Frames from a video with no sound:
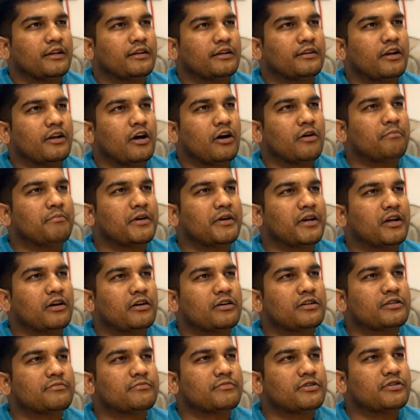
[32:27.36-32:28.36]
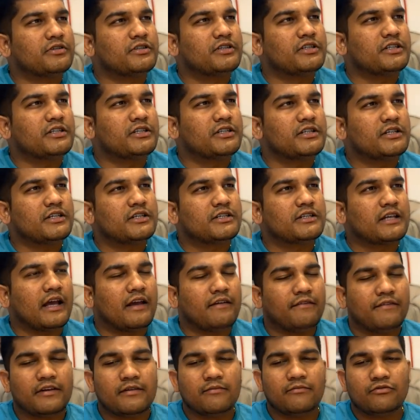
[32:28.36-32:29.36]
Now, because Modi ji is
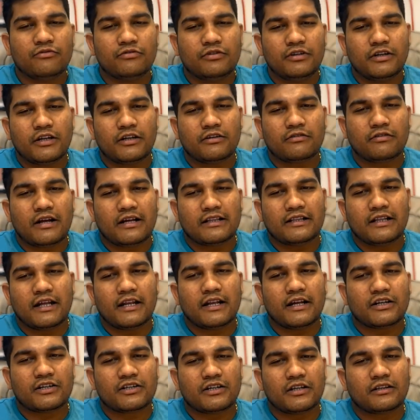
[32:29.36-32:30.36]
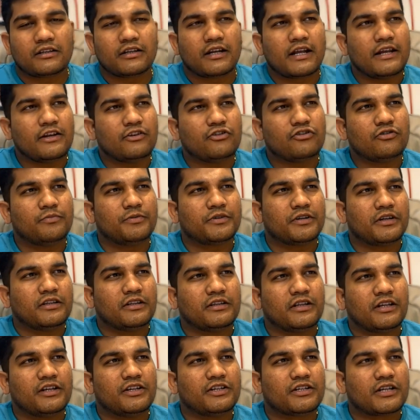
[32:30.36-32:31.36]
having moon in Anuradha nakshatra and Jupiter
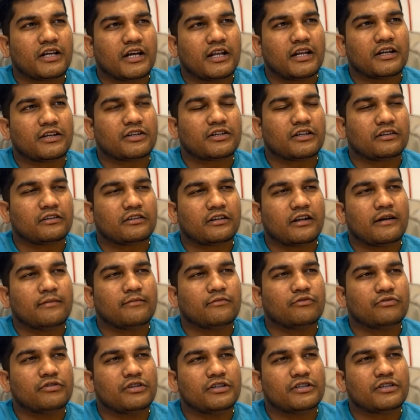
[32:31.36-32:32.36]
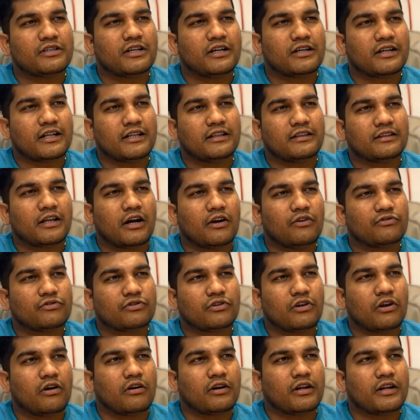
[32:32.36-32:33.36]
in Dhanishtha nakshatra, moon is the 10th house
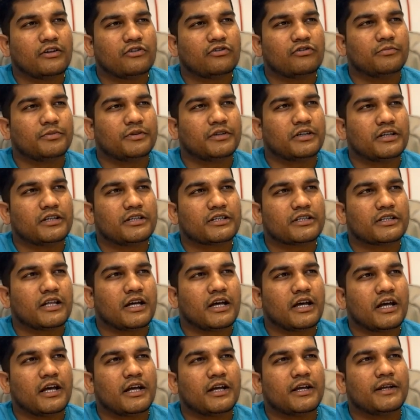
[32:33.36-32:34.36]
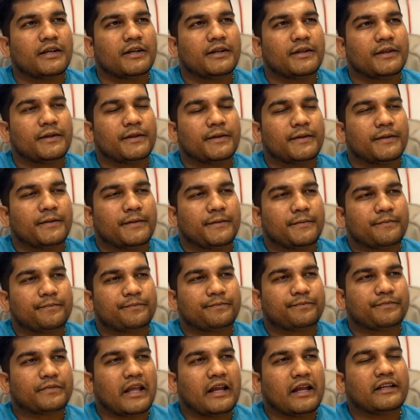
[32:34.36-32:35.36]
lord and Jupiter is the,
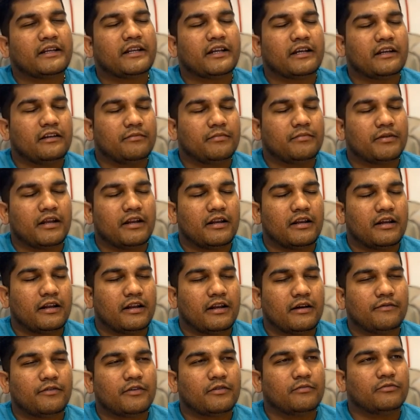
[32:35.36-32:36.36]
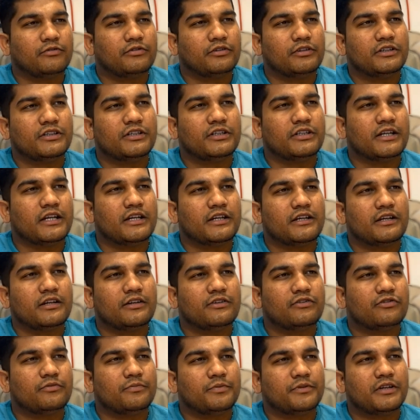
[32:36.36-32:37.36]
I take Libra Lagna from Modi ji, and
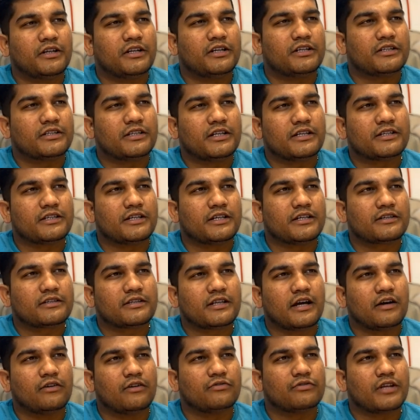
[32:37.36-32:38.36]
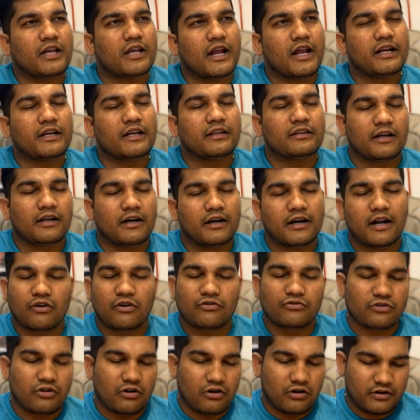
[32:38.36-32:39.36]
Jupiter is the 6th house and 3rd
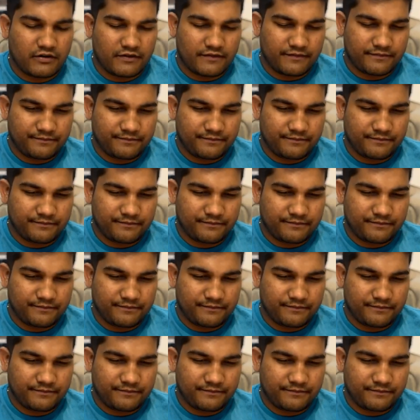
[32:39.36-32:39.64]
house lord.